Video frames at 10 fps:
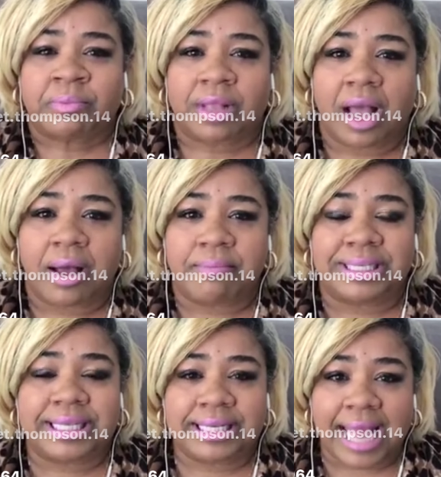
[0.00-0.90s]
Um, but
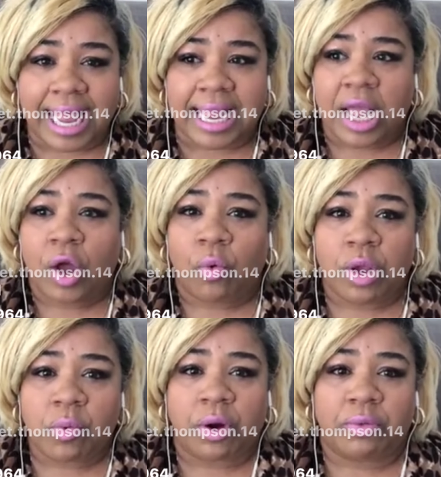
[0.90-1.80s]
today we
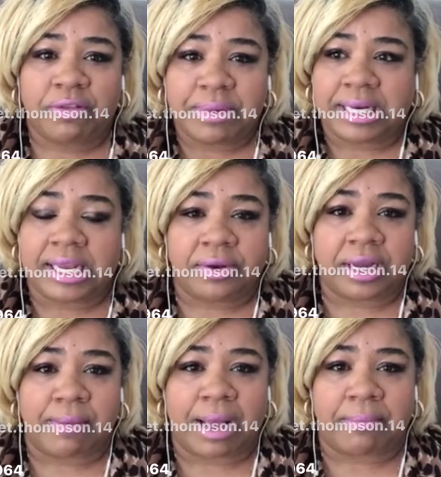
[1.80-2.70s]
want we've been hearing
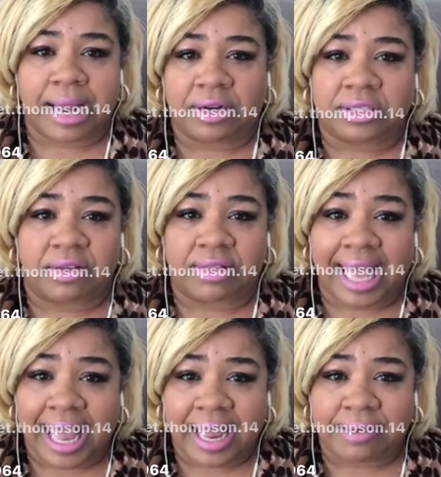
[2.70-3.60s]
about matters of the
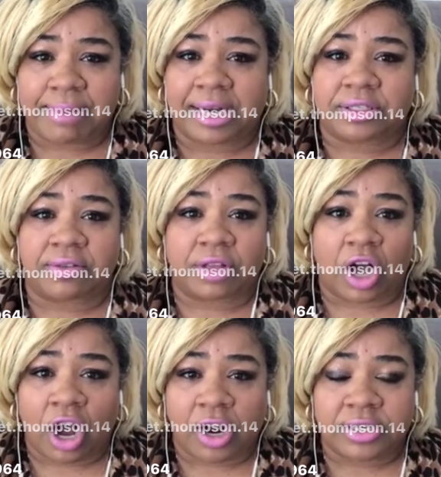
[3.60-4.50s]
head, matters of the
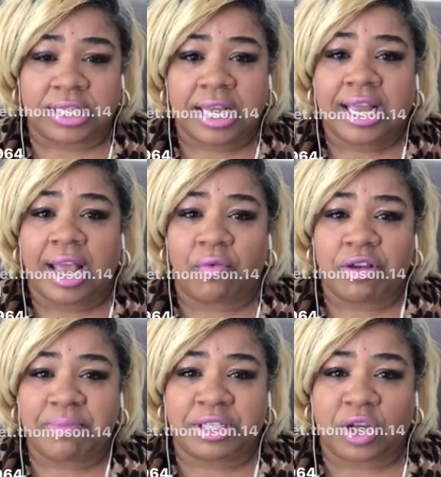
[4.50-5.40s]
heart, and
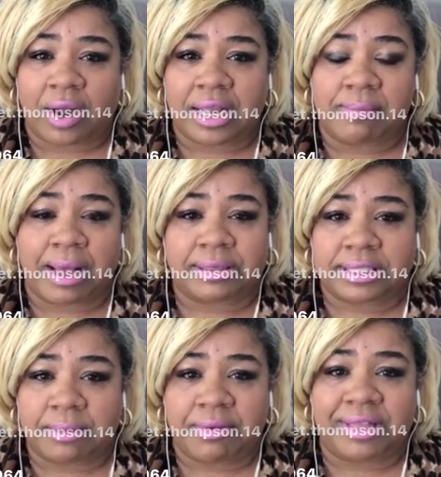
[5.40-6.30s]
we've been talking about
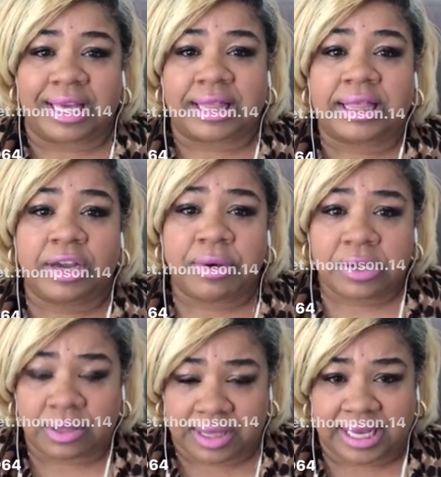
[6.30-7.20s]
some of the
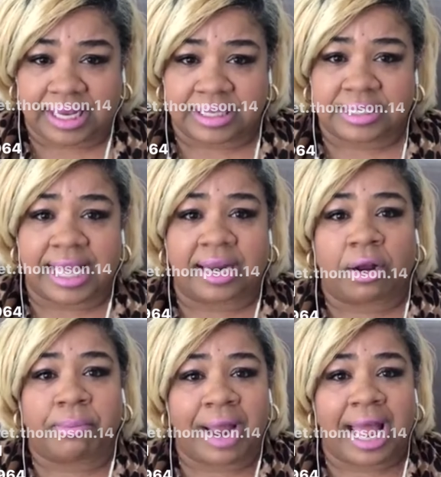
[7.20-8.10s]
ethereal things that are
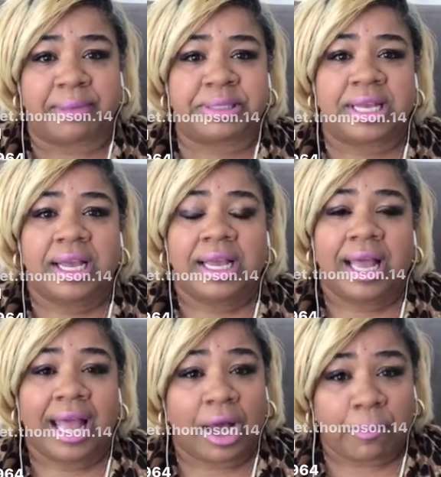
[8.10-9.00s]
perhaps
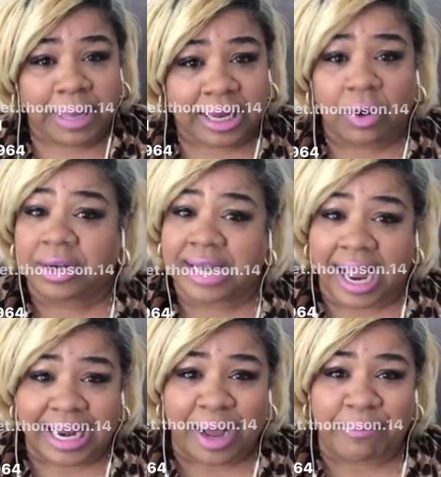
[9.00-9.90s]
helping or
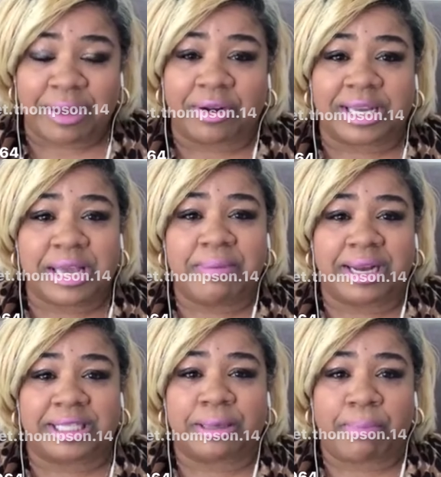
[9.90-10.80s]
not helping or keeping
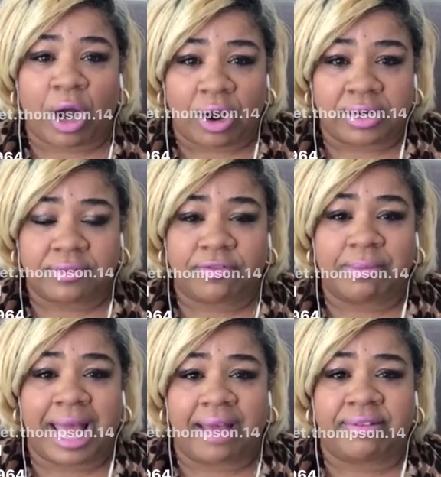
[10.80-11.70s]
us apart from
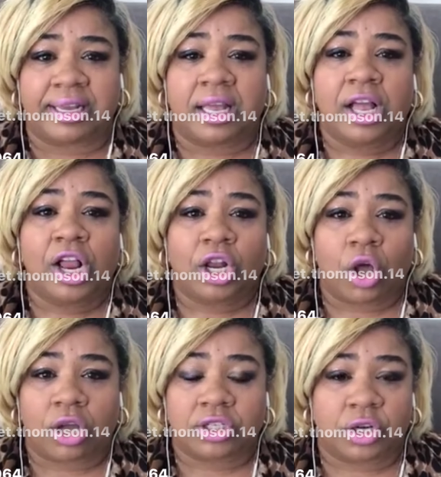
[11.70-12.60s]
having
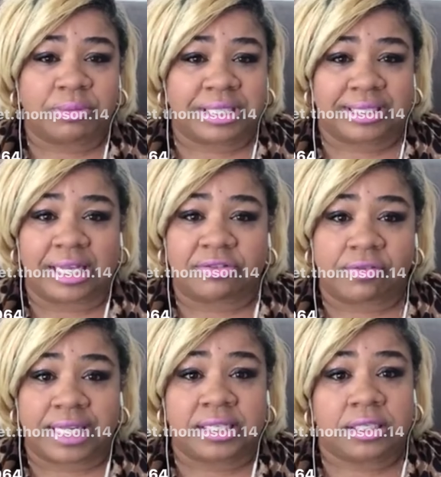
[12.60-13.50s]
long term successful
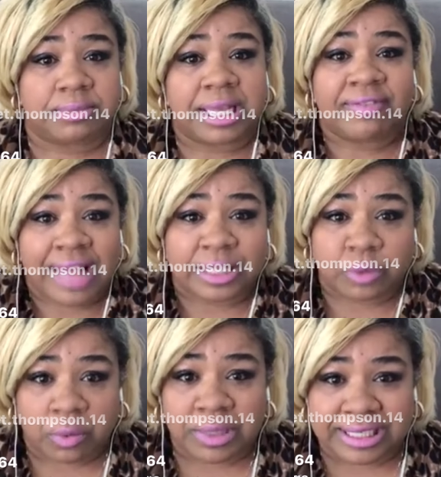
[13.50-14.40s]
relationships if that's
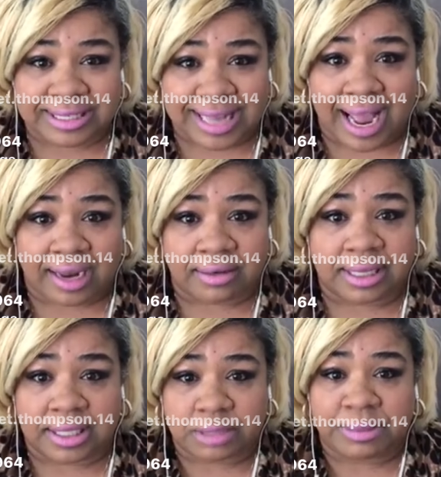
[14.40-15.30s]
what we desire. Now,
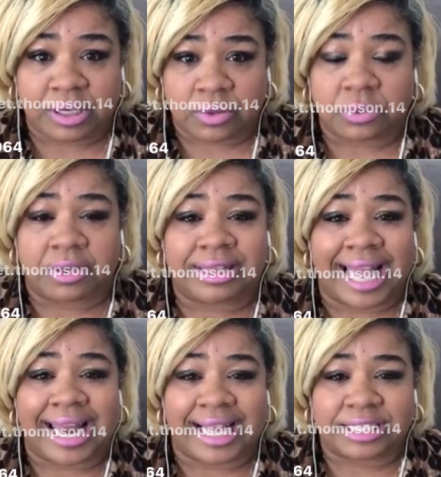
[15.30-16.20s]
let's be cool.
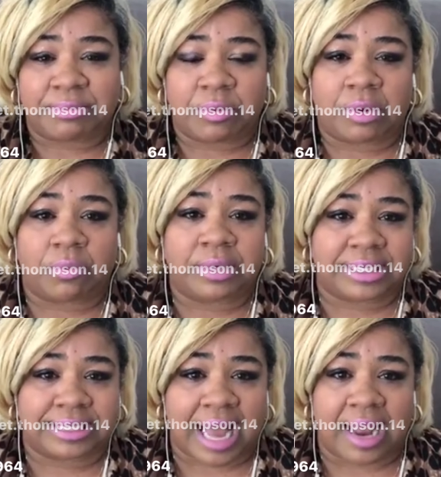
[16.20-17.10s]
That has to be what we
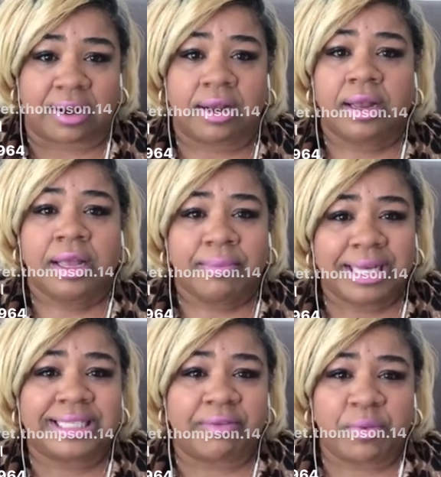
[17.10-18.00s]
desire
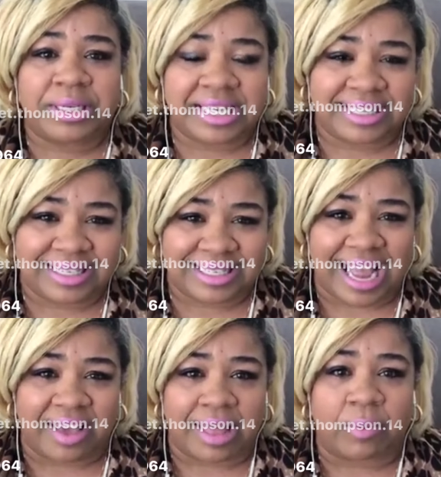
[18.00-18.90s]
because everyone doesn't
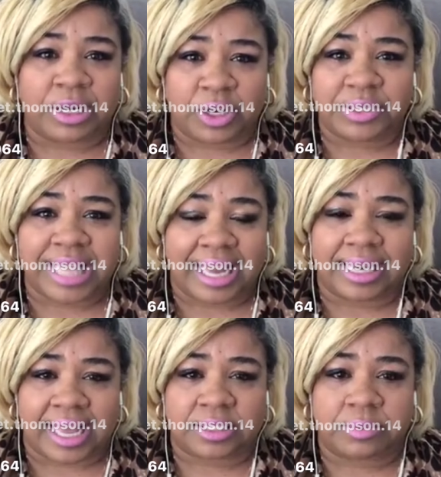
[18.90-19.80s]
desire that. We learned that
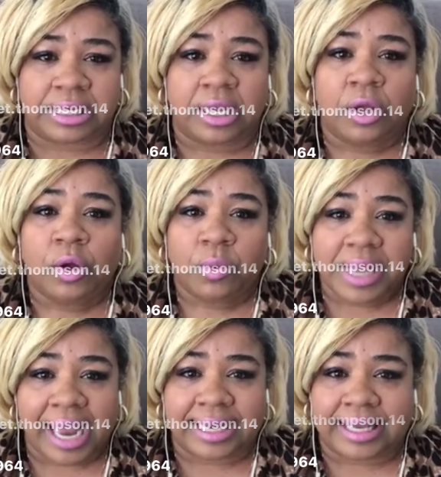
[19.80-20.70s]
last week. We
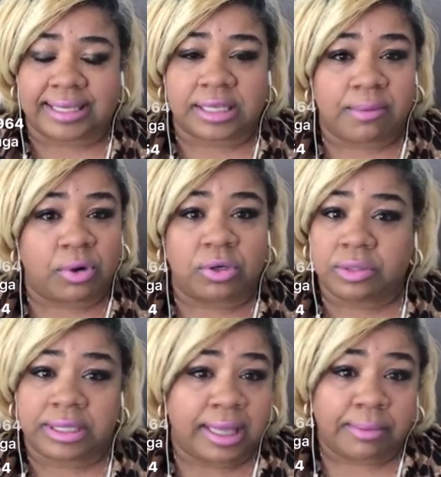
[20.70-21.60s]
had a guest come on who
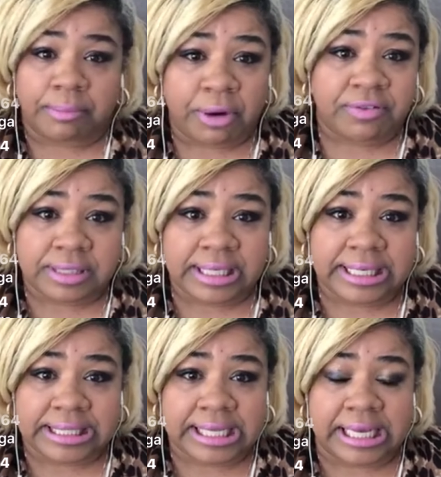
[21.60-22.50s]
said they were perfectly
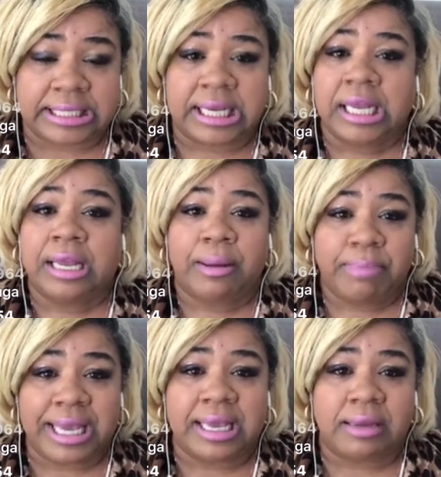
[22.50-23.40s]
content
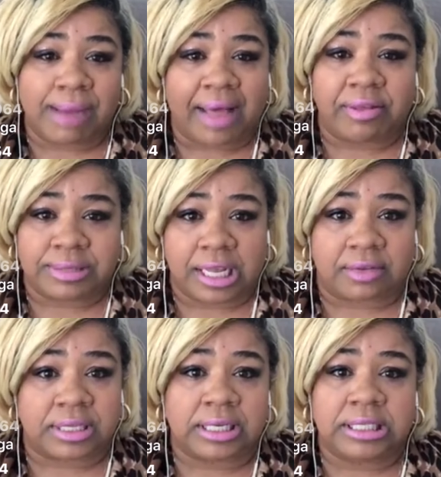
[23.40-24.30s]
being by
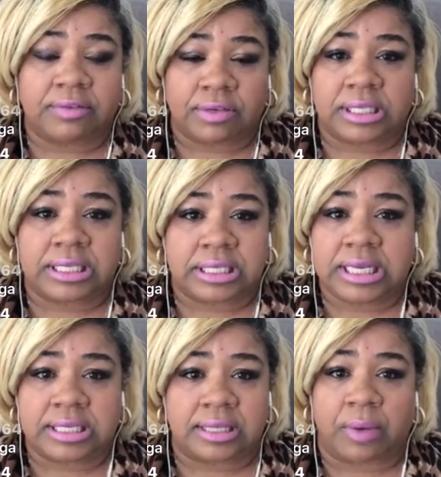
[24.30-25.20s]
themselves, at least for this
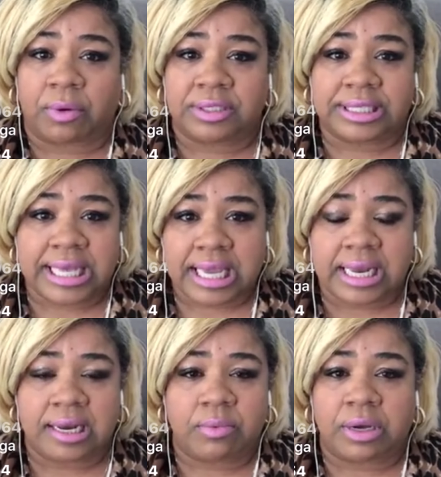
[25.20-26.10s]
season. They weren't seeking
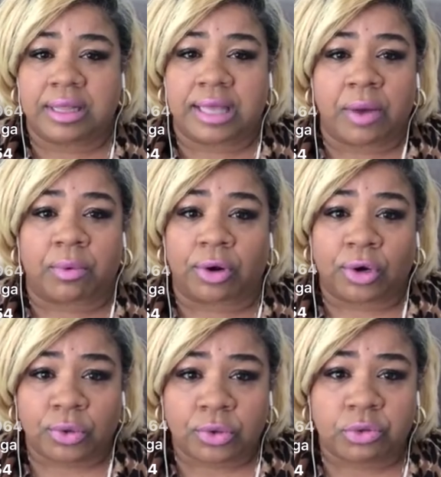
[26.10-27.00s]
anyone. They were
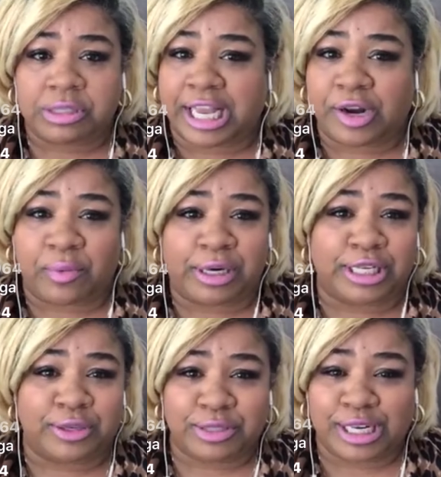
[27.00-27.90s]
cool. They don't want to
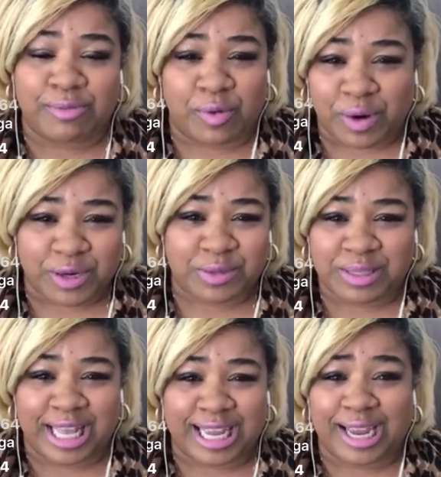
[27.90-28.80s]
use any more words when
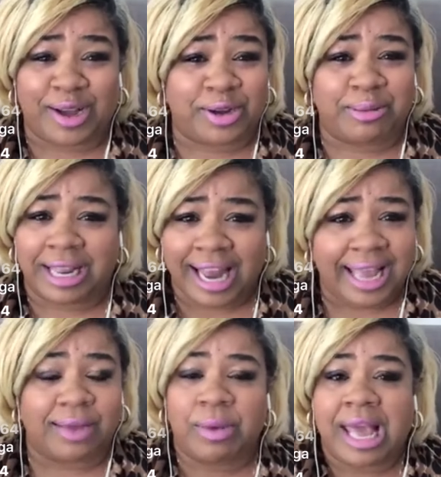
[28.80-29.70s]
they get home. And
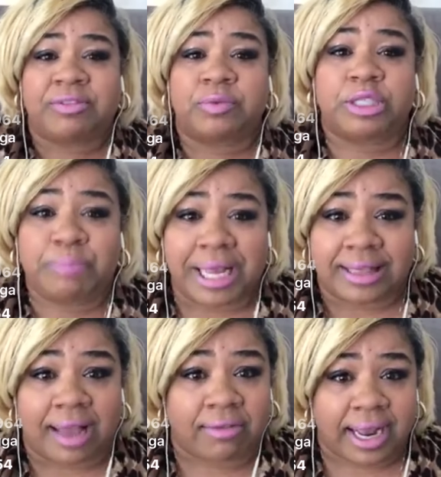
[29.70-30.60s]
hey, we have to respect
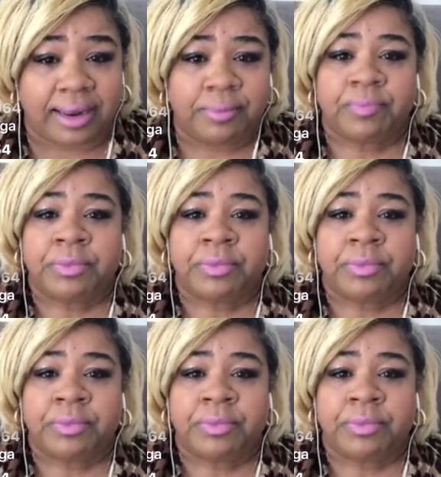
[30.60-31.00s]
that, right?